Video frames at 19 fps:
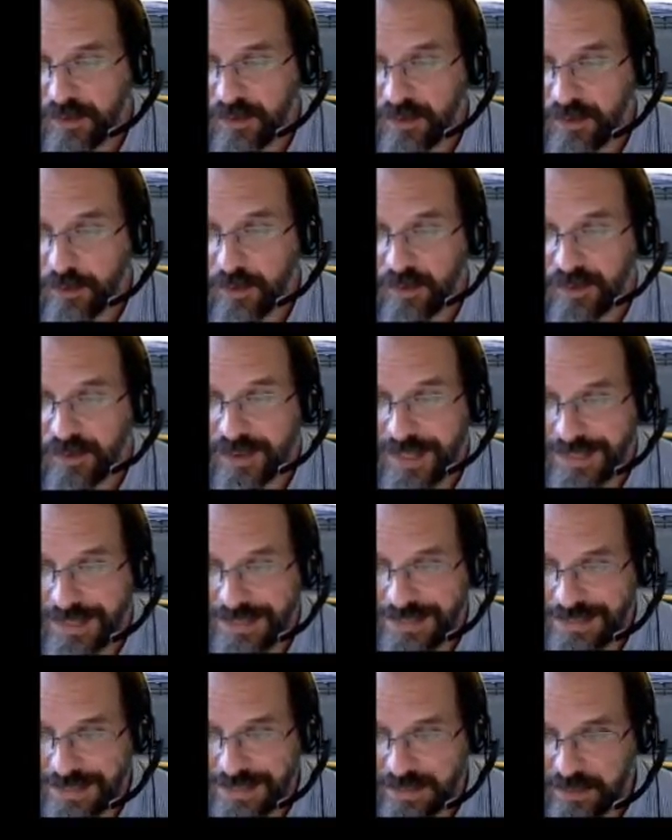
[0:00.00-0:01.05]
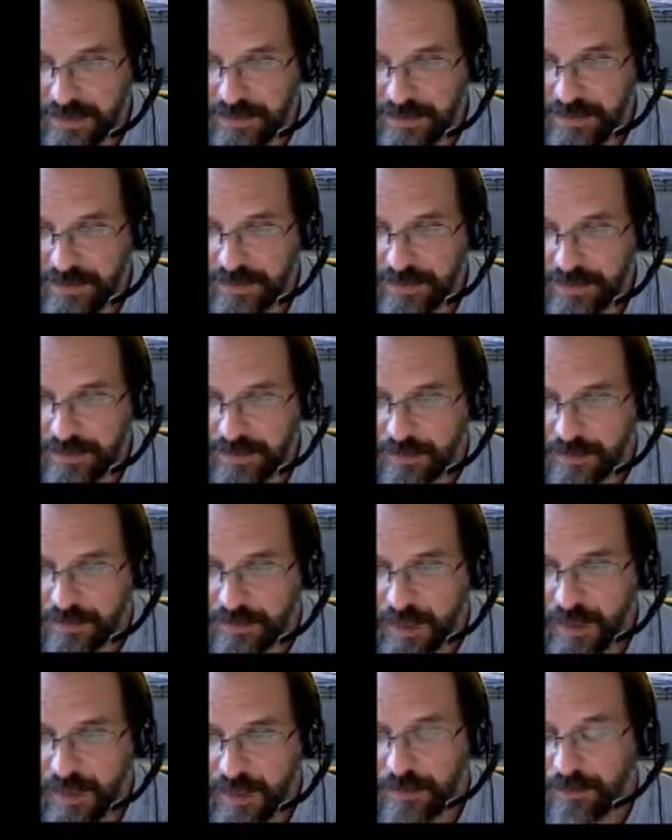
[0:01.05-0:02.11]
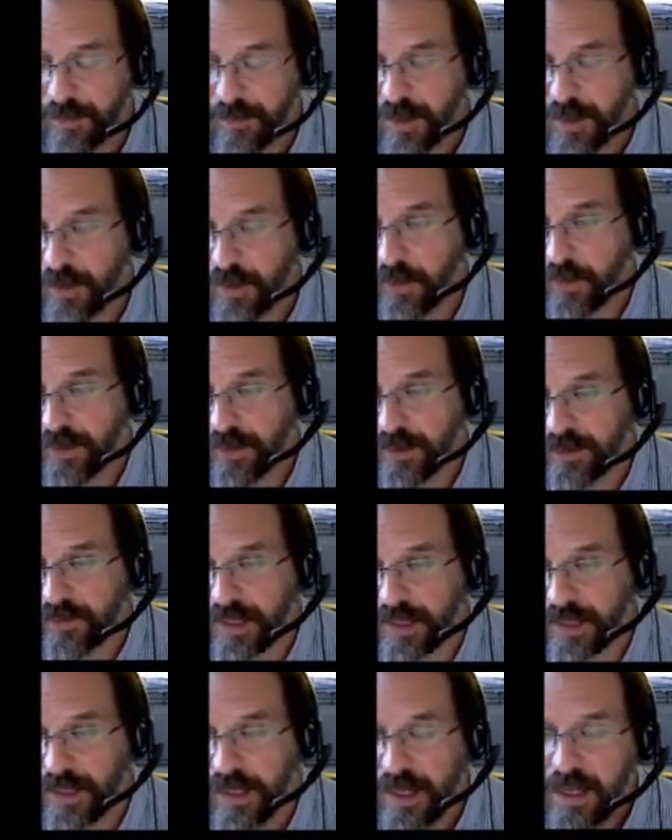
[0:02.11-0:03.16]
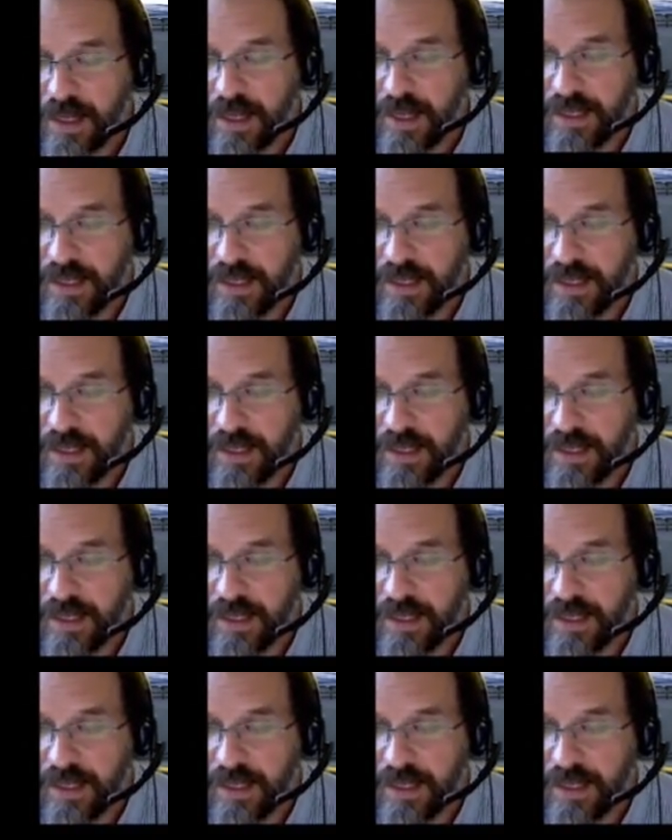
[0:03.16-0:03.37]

These are the percentages. Okay, I knew that wasn't right.